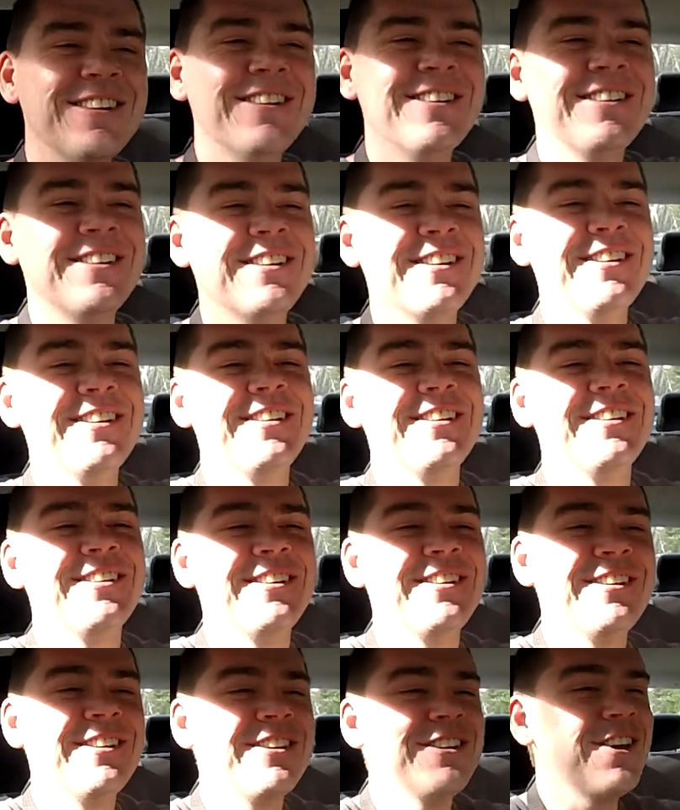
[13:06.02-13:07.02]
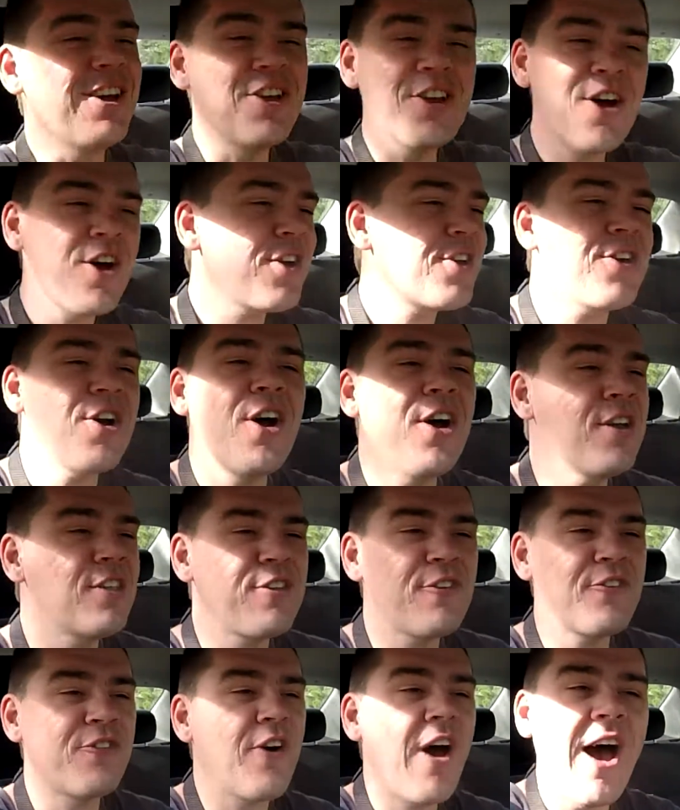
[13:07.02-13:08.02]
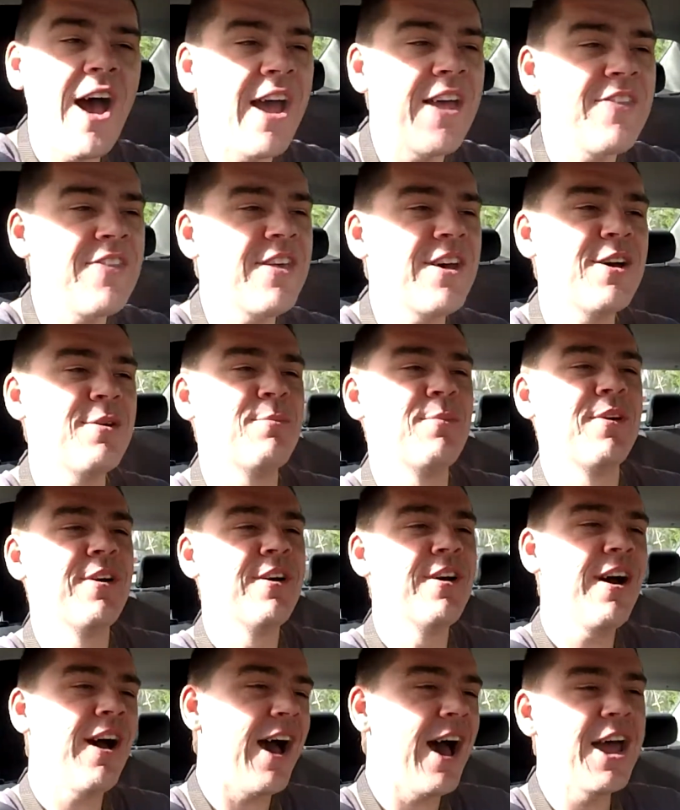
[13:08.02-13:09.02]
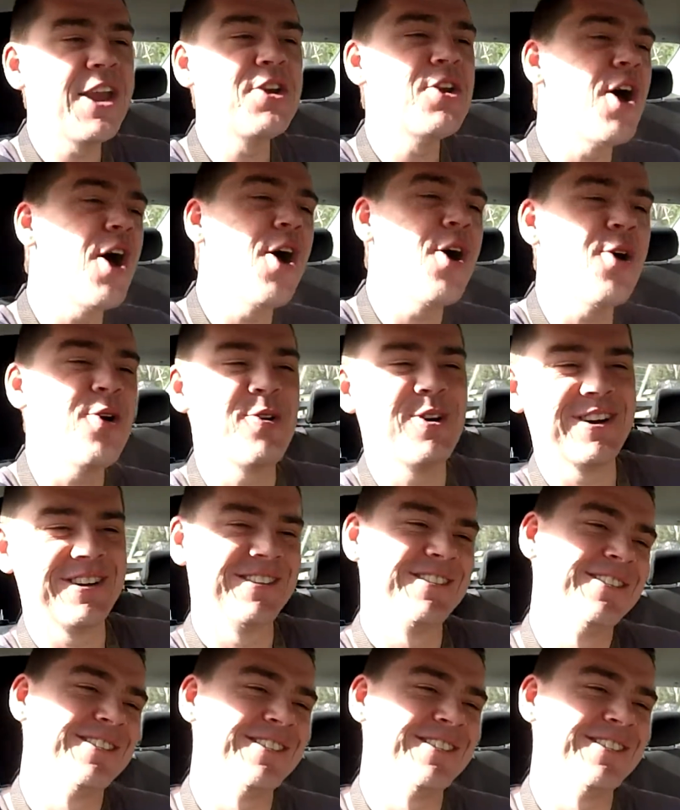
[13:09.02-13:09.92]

wanted them. You're not going to find them. I know.